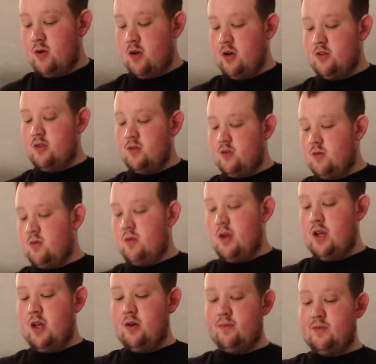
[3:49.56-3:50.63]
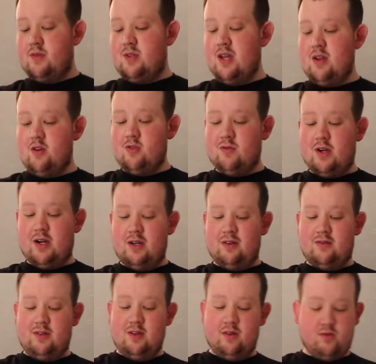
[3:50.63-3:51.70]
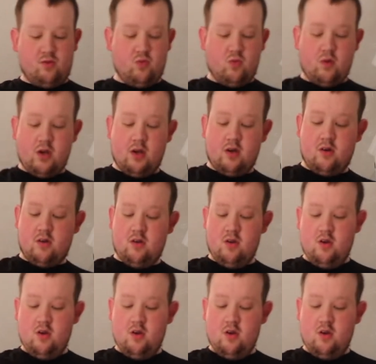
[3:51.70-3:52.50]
also helps tenderize as well,